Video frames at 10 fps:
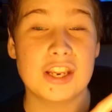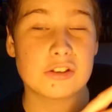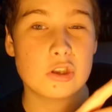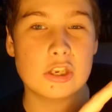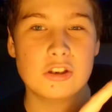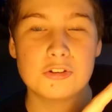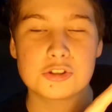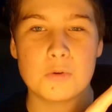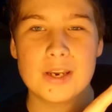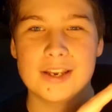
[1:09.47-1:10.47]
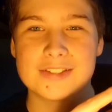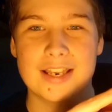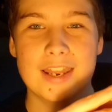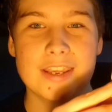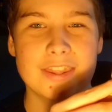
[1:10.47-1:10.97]
of thing. It looks quite nice.
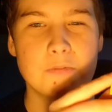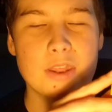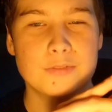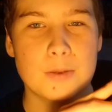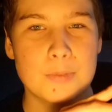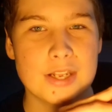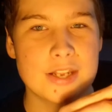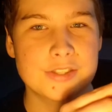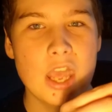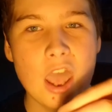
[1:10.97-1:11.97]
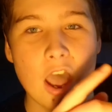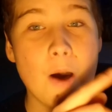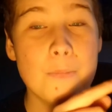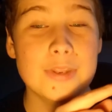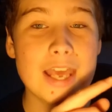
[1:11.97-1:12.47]
I like that what they've done with this.
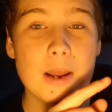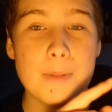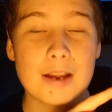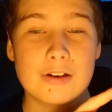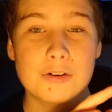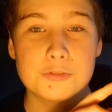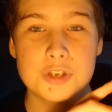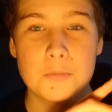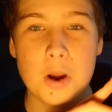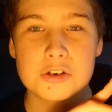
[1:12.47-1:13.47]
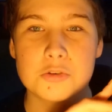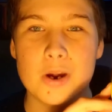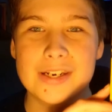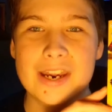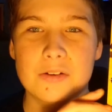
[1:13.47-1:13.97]
The yellow background also works
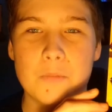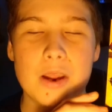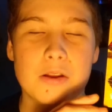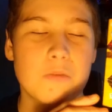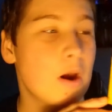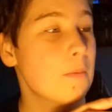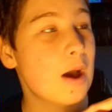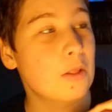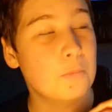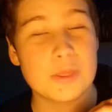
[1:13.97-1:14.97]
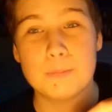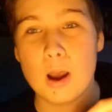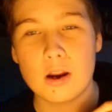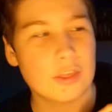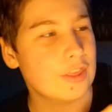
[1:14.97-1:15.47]
quite well with the
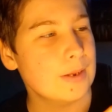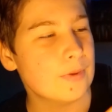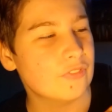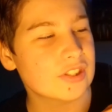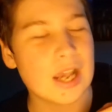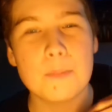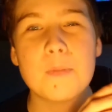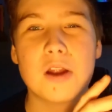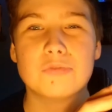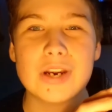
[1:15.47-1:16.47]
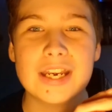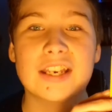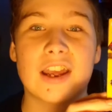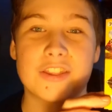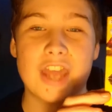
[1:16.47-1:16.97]
punk theme of this album. I
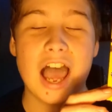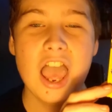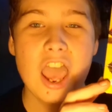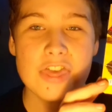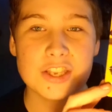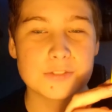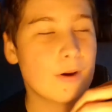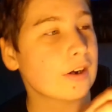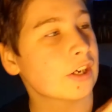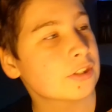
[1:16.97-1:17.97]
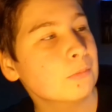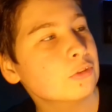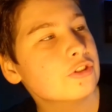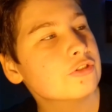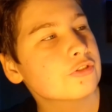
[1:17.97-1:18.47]
really like that. I think it's very nice. I'm
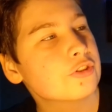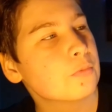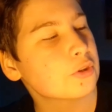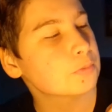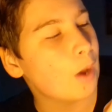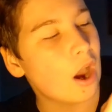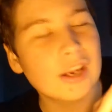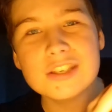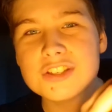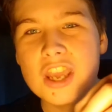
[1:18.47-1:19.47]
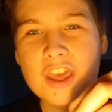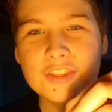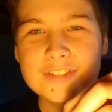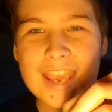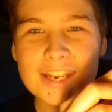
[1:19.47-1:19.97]
not too sure as to what's behind
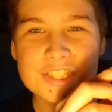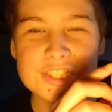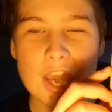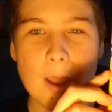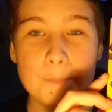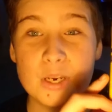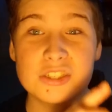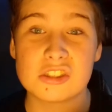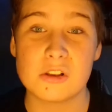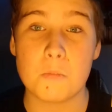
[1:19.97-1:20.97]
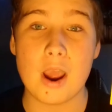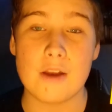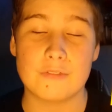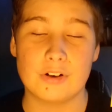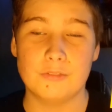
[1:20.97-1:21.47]
the text, but it does look
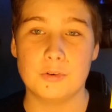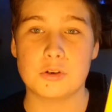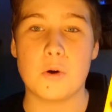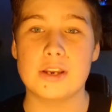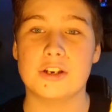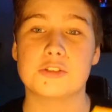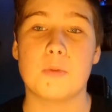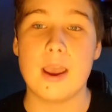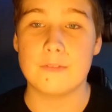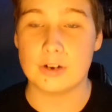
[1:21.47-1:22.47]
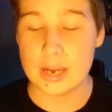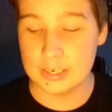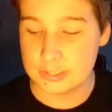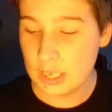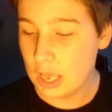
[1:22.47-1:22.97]
quite nice, whatever it
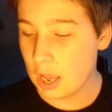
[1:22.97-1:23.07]
is.